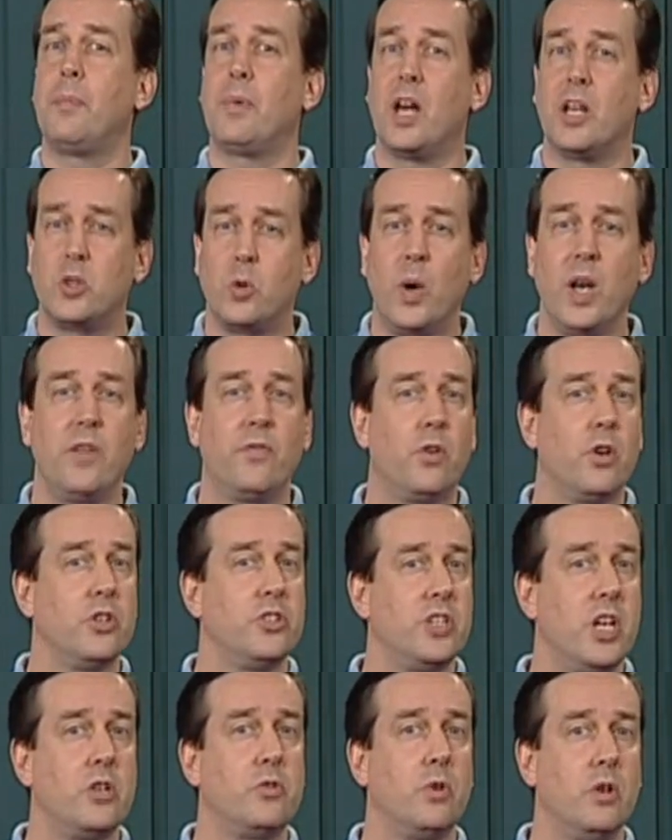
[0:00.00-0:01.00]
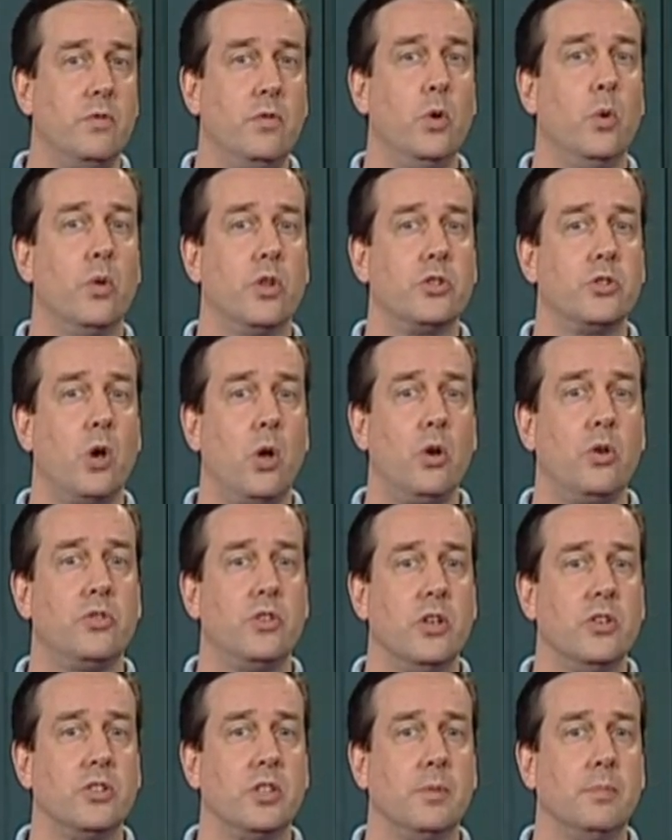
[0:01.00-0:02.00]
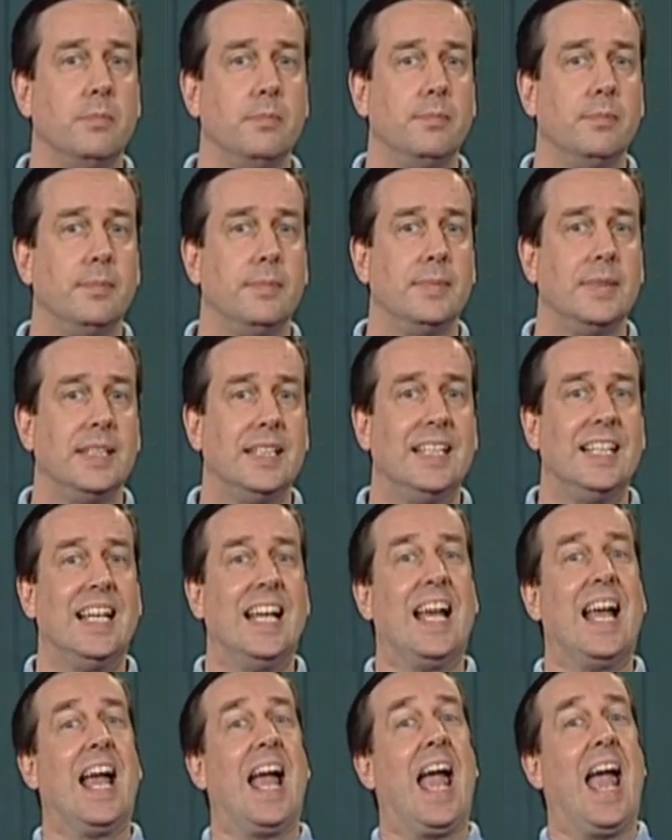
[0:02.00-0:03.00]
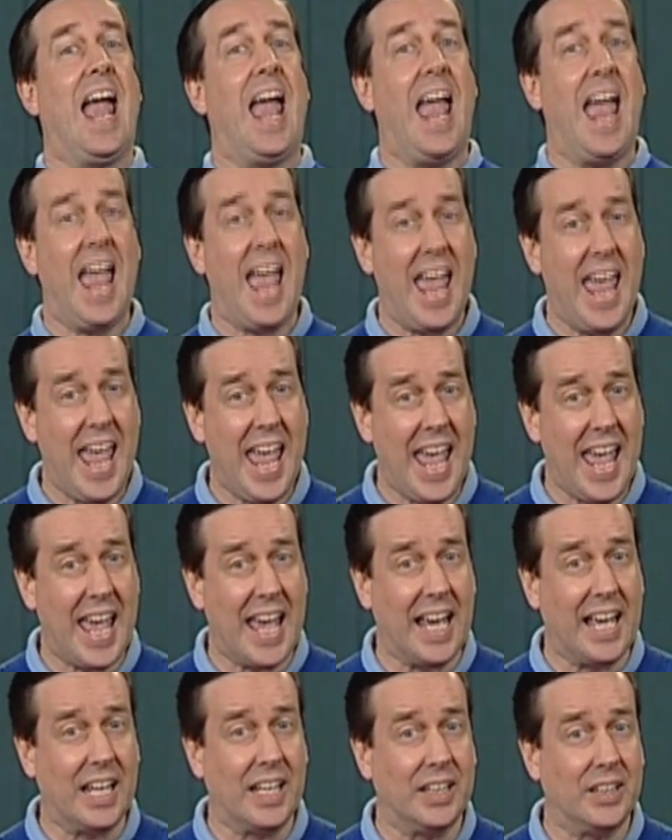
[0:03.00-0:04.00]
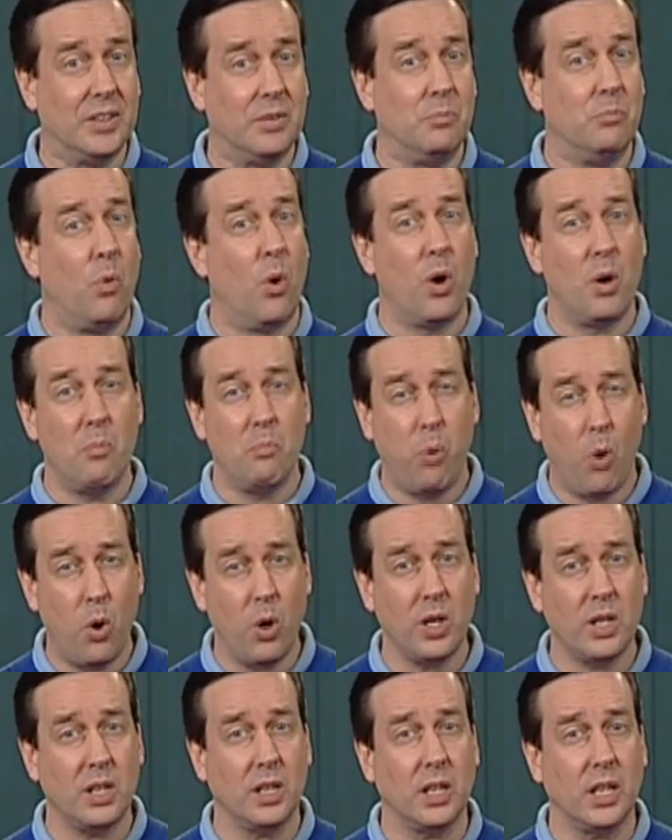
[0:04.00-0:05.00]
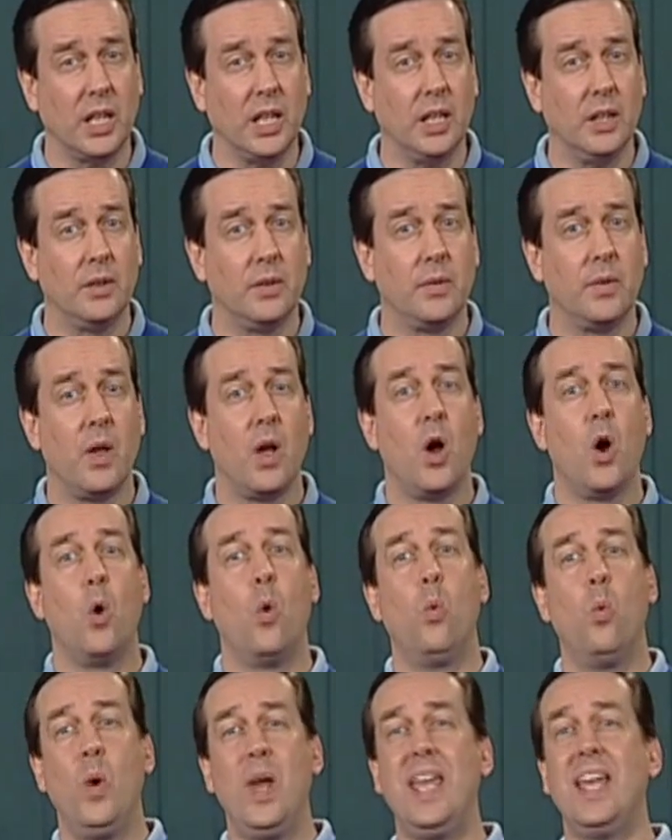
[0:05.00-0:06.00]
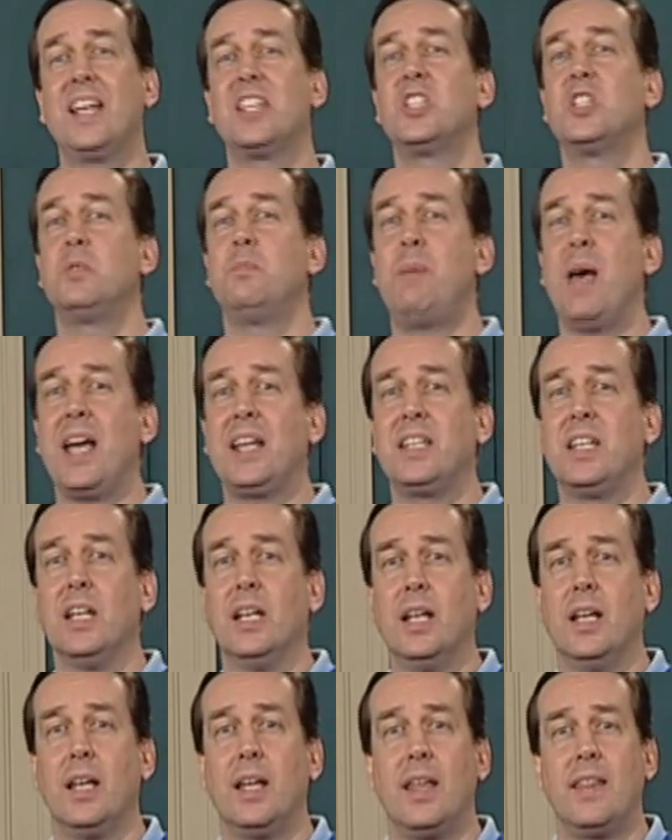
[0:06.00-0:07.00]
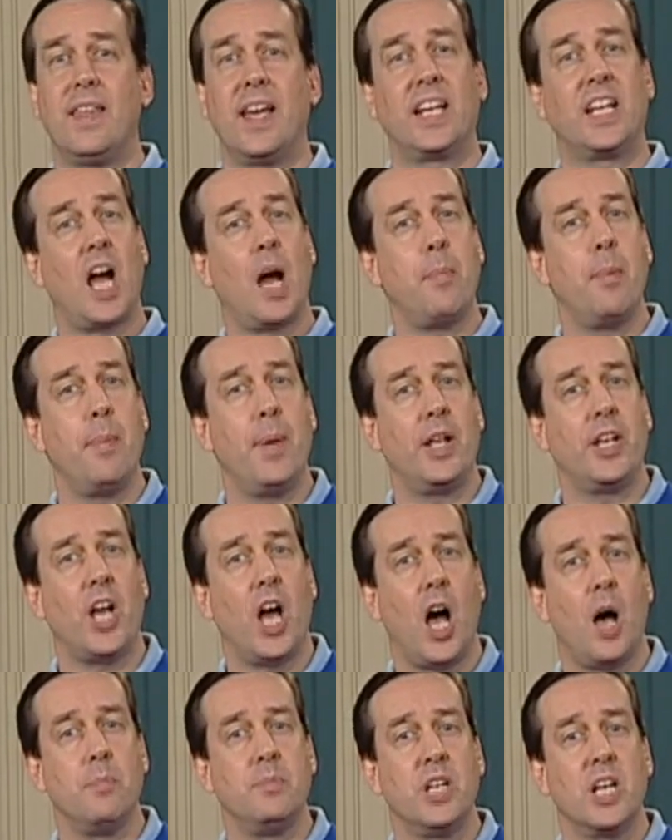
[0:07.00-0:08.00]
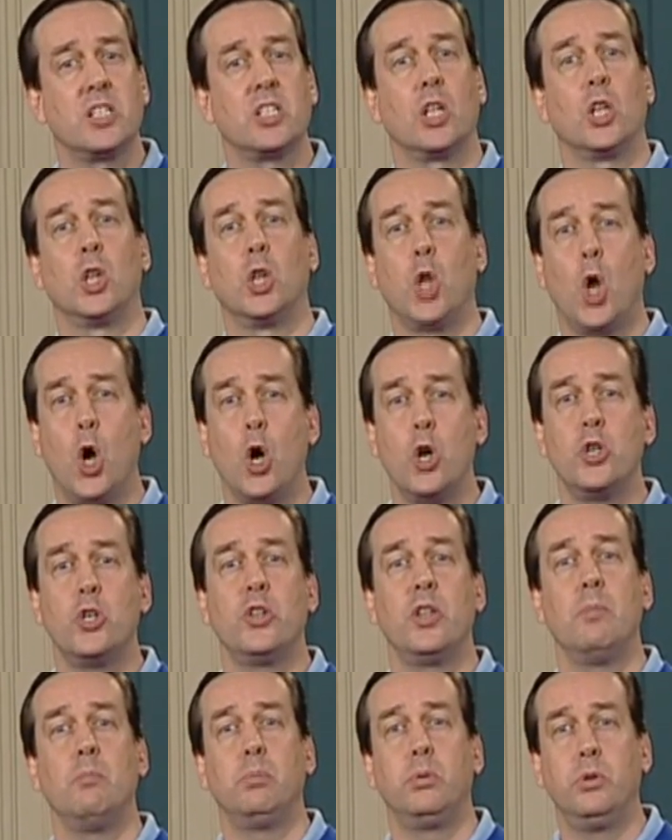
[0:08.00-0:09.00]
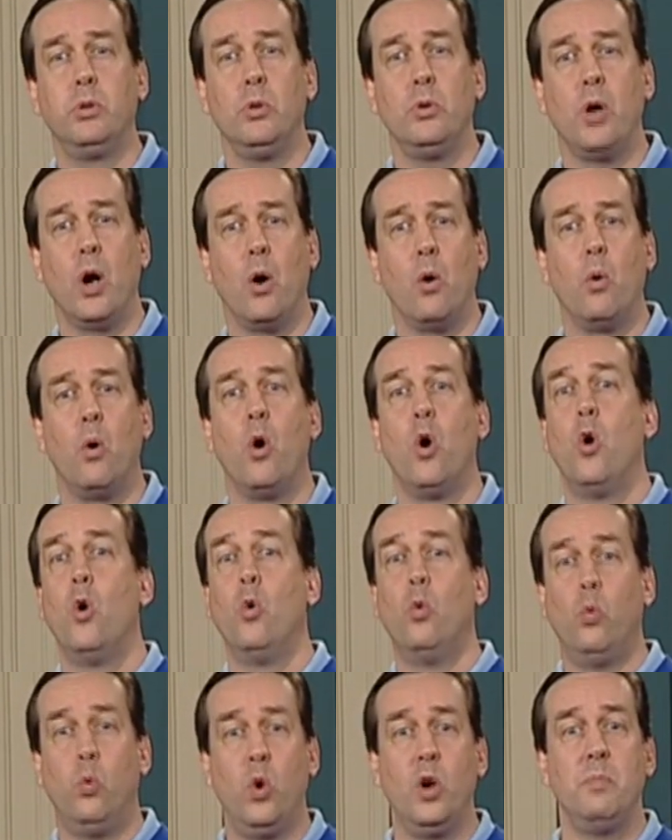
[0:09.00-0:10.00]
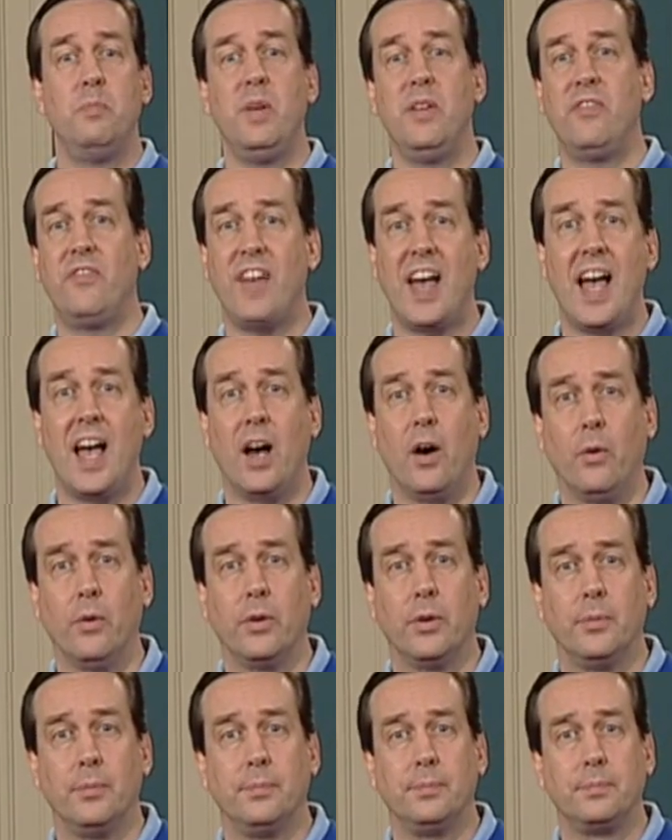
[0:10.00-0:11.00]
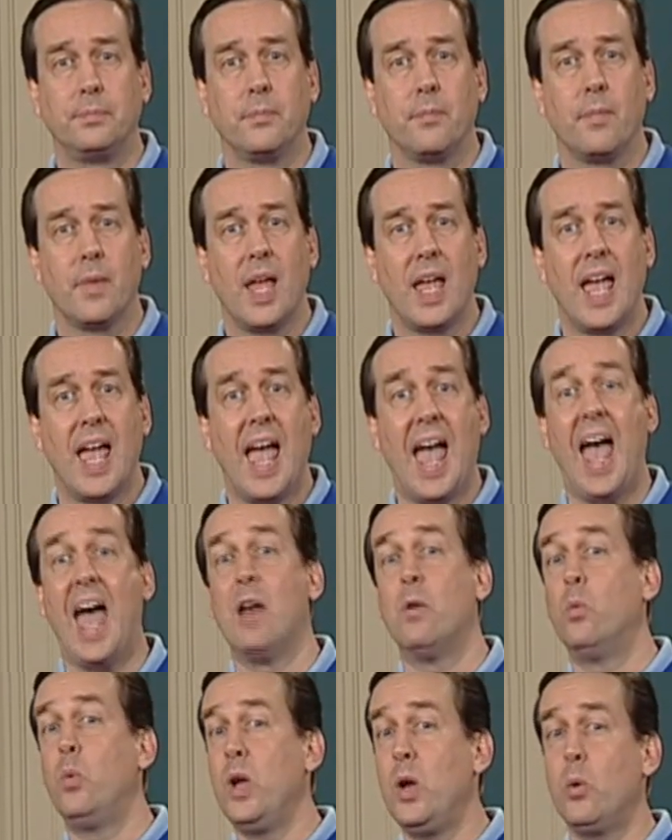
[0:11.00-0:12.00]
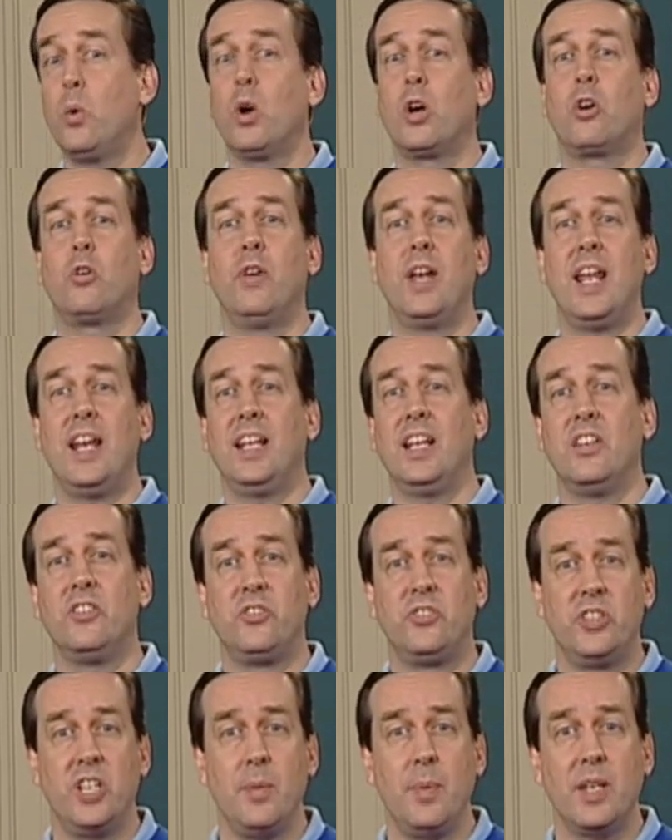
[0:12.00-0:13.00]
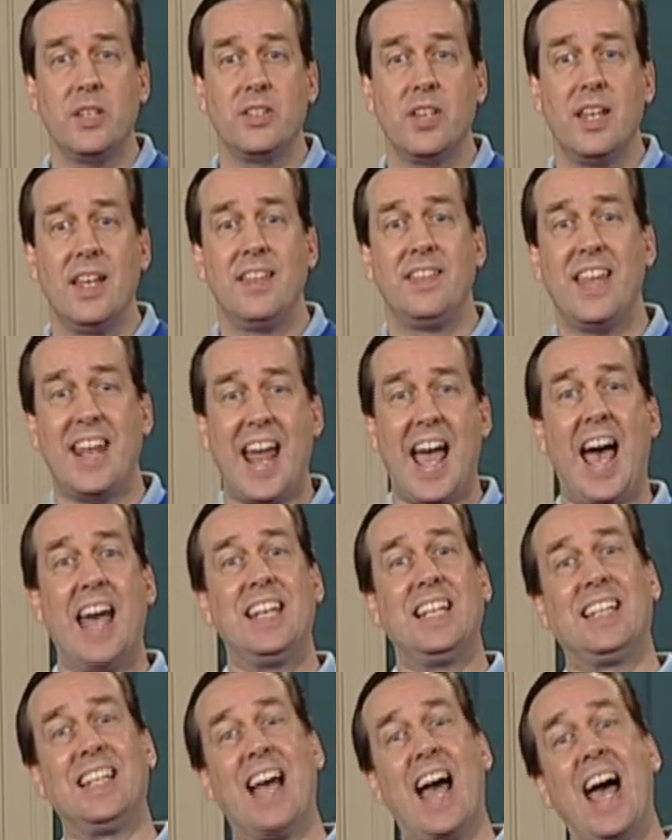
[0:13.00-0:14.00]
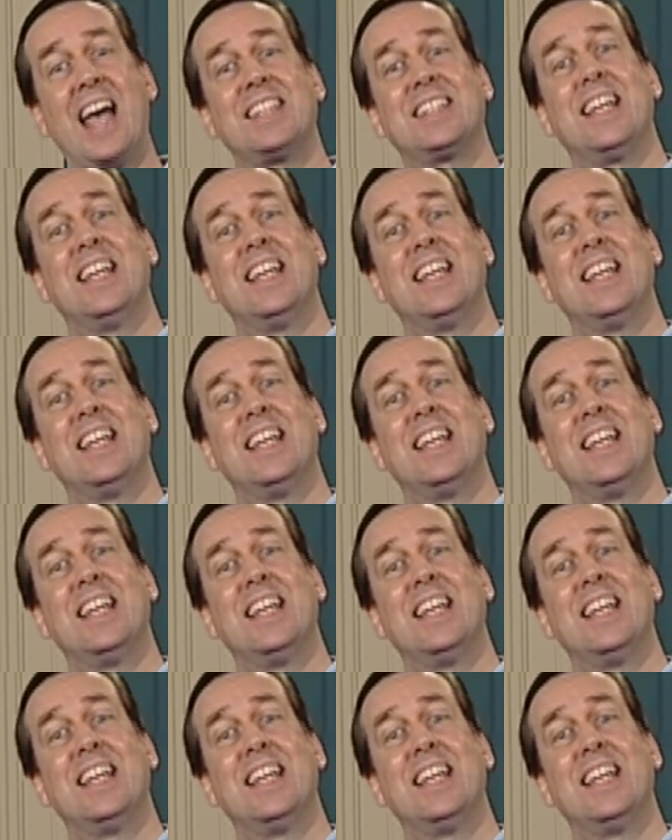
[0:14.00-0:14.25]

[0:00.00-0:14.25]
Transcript: a 21st century view of the solar system, and more importantly, we expected that Kuiper Belt objects larger than Pluto would be found. And we were creating exhibits that had to last